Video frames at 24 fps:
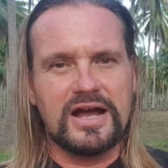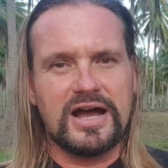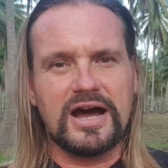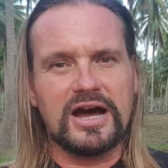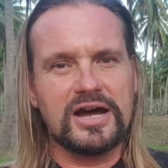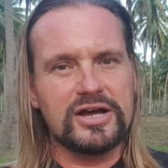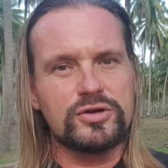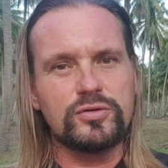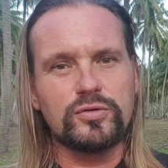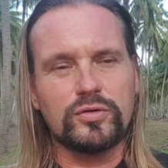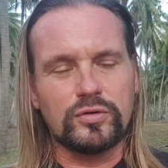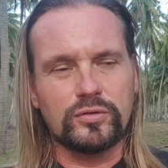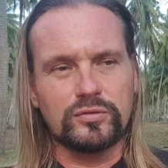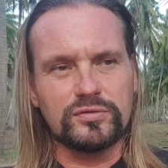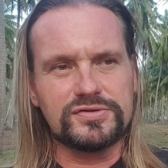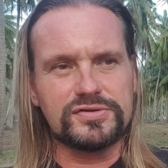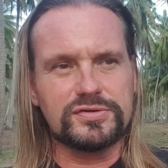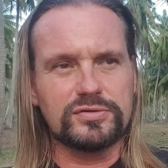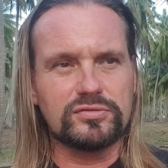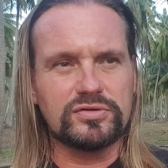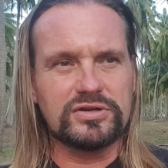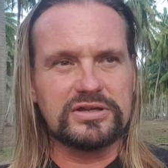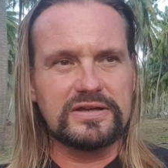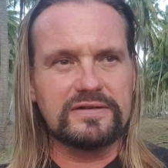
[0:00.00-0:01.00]
Are you
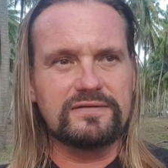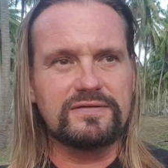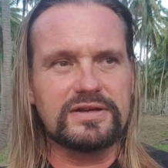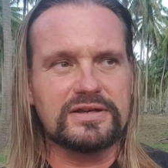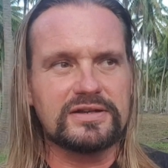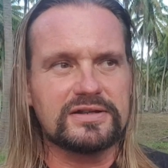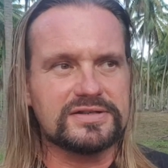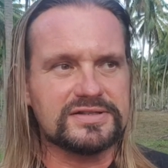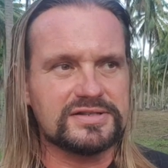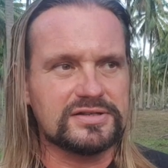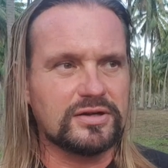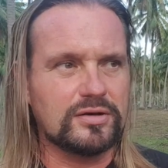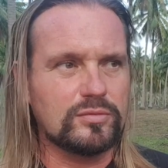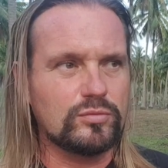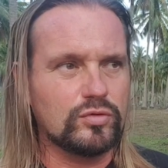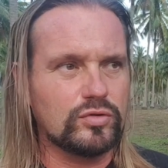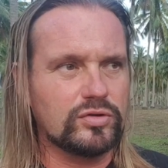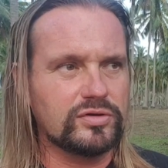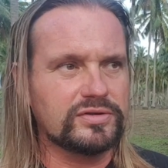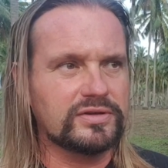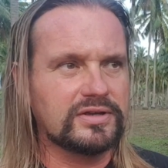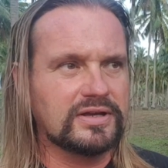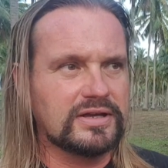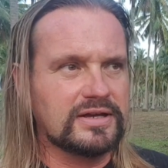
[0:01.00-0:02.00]
also giving
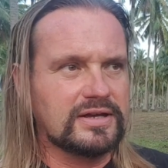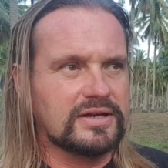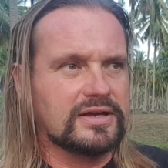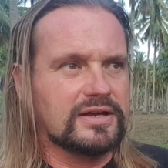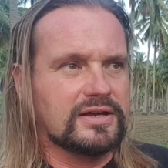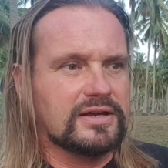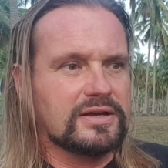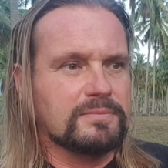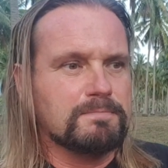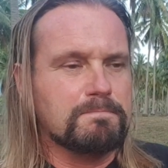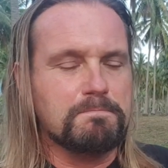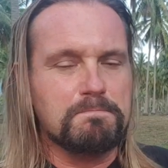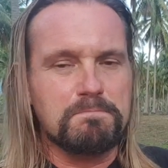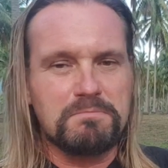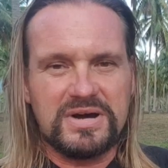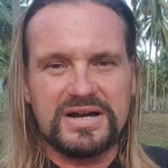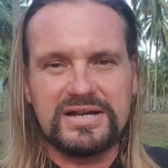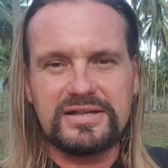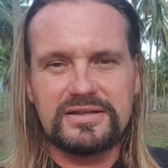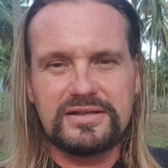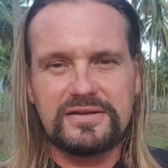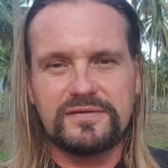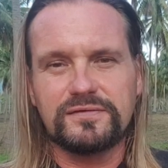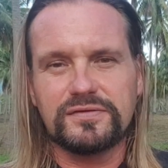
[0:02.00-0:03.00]
someone
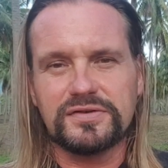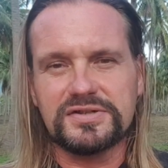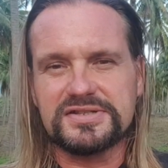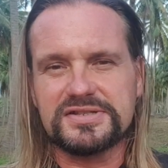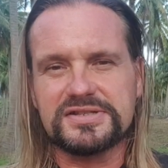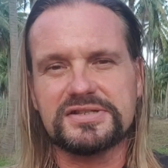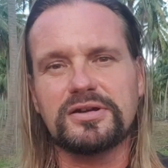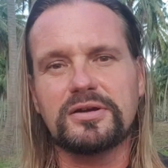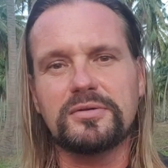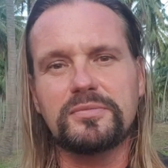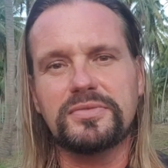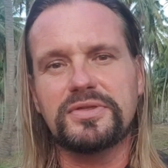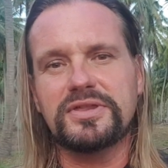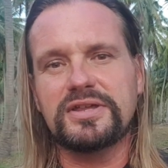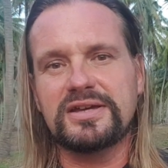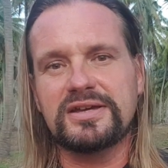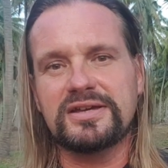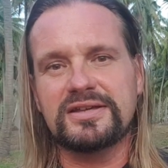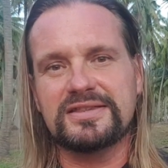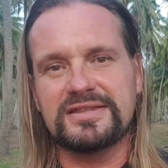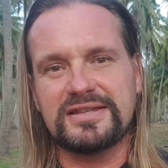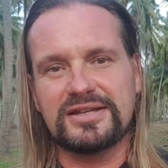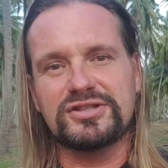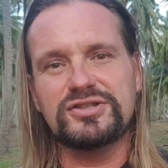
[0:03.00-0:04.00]
money for
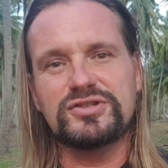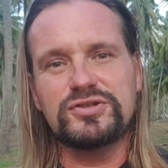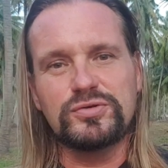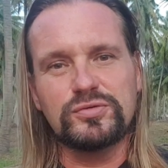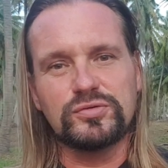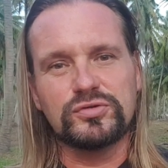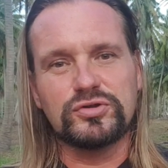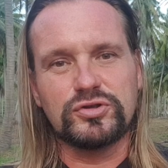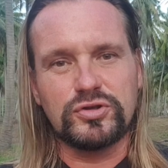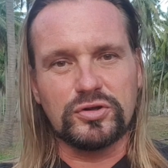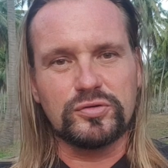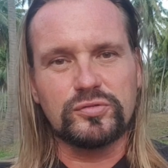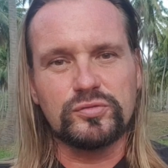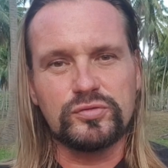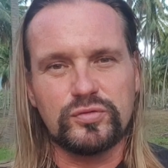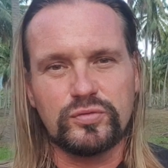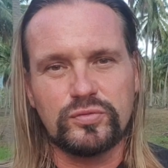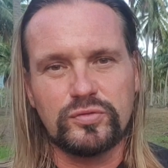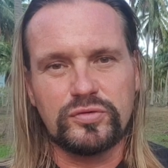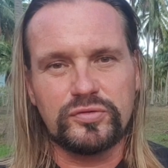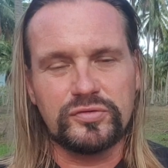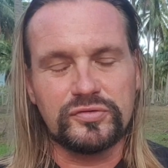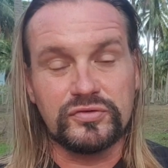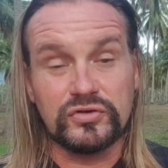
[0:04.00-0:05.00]
something that you don't
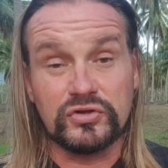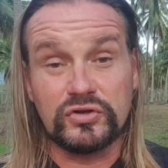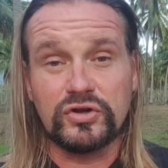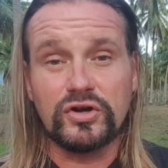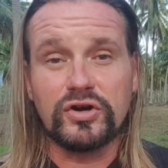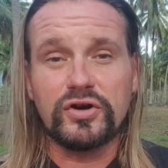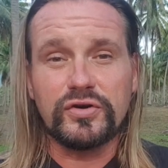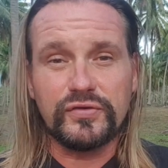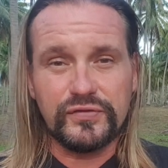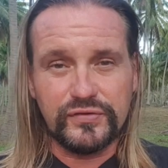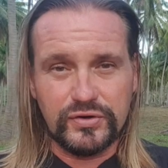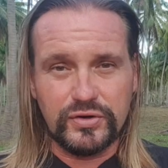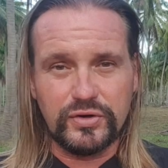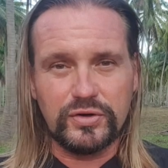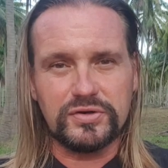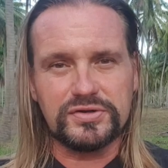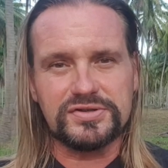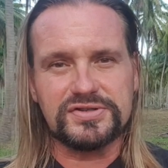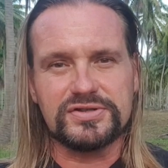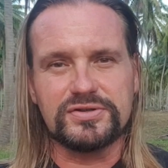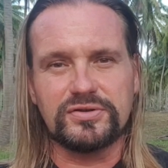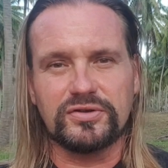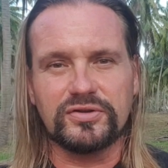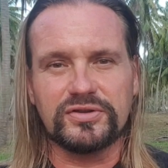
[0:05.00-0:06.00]
want? Of
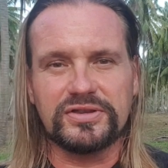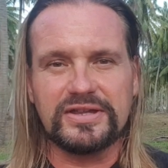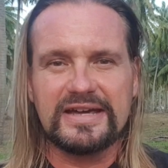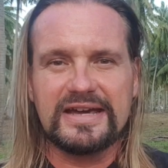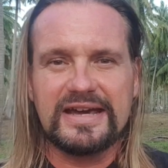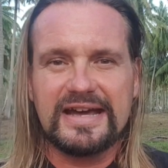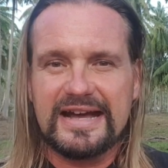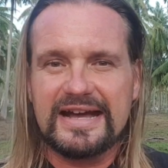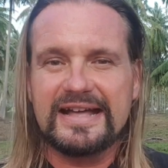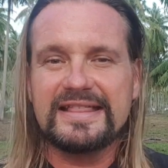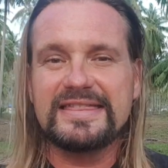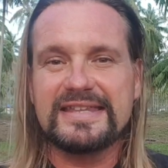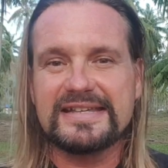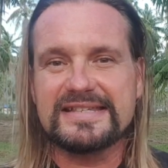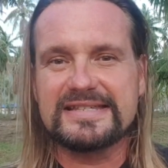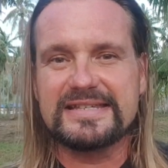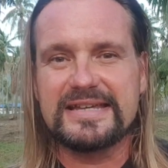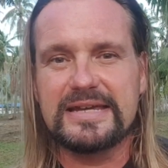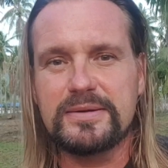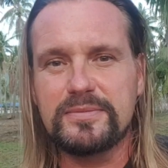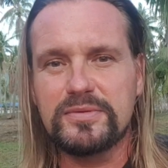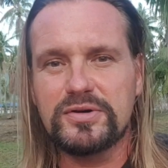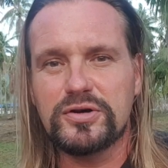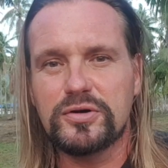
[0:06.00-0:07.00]
course not. And the
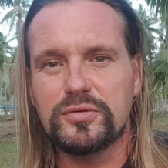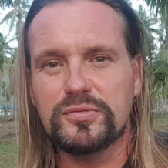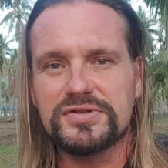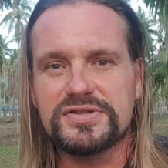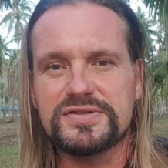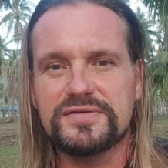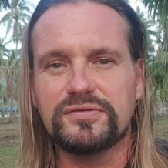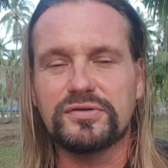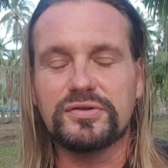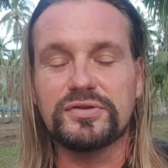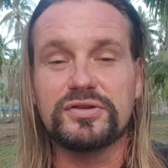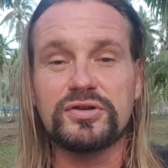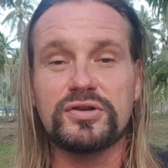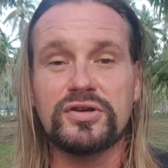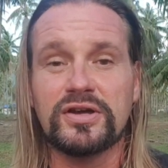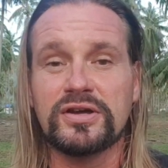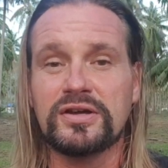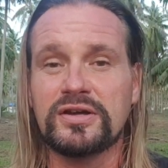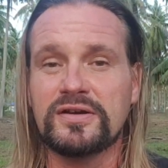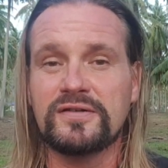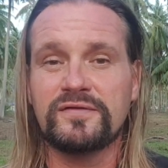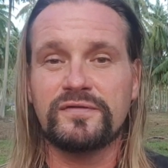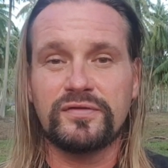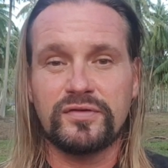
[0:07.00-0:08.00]
same goes for
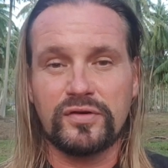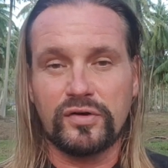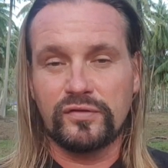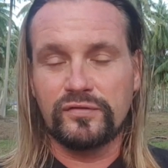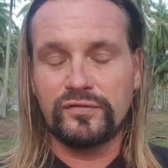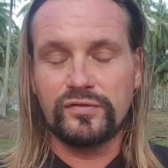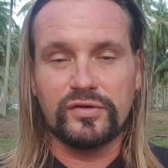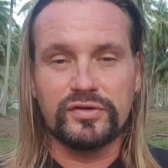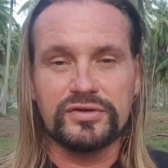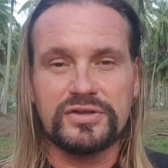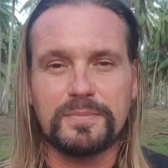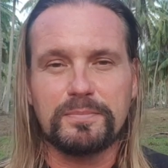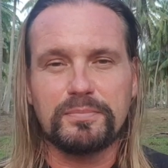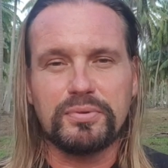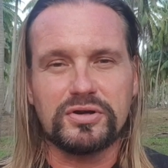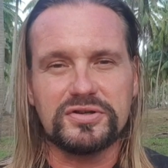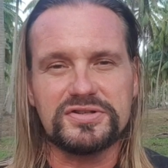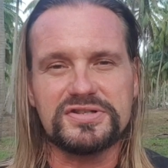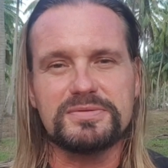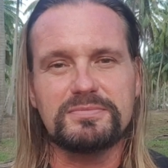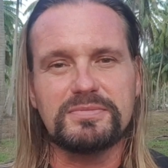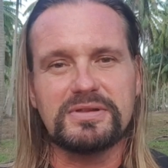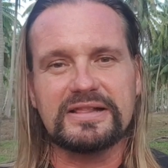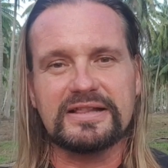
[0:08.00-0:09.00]
the
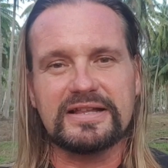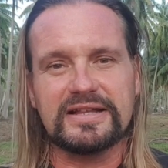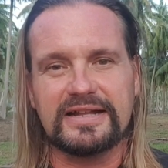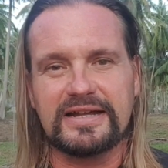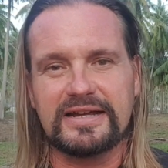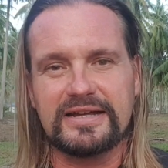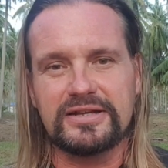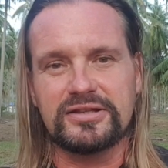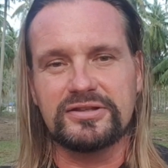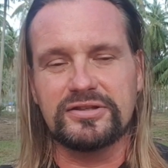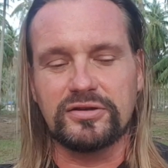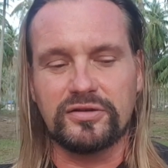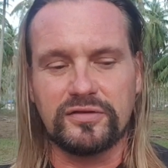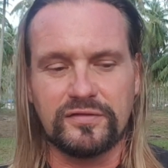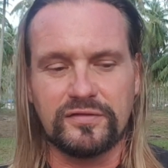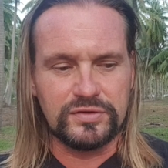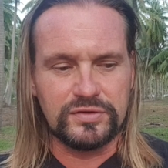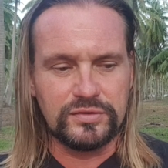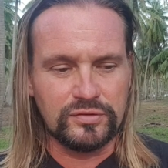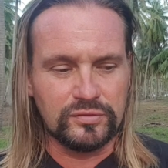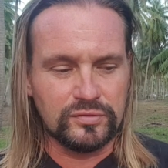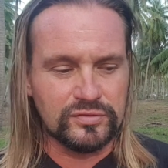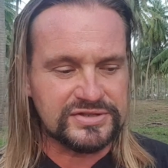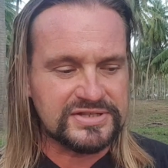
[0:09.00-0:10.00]
possible client
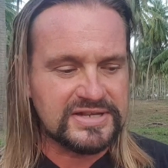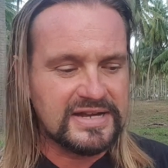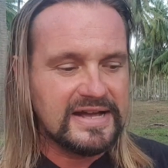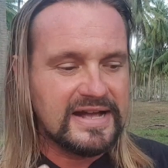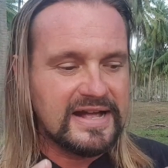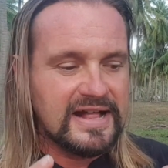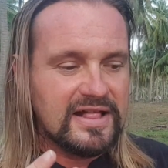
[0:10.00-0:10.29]
yours.